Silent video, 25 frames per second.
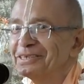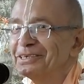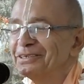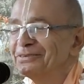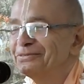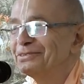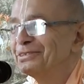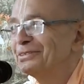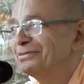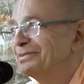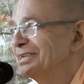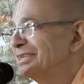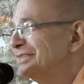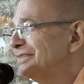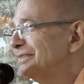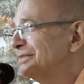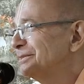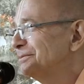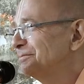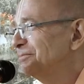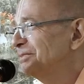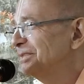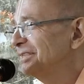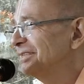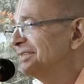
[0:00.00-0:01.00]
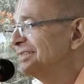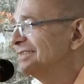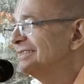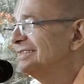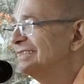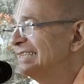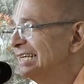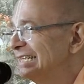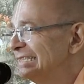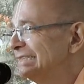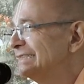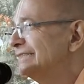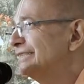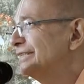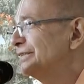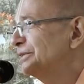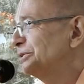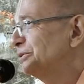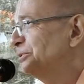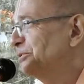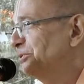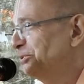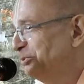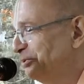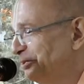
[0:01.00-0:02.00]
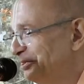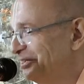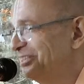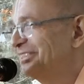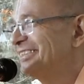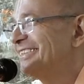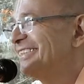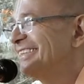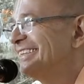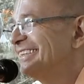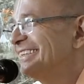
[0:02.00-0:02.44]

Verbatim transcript: Everyone is being nicely cooked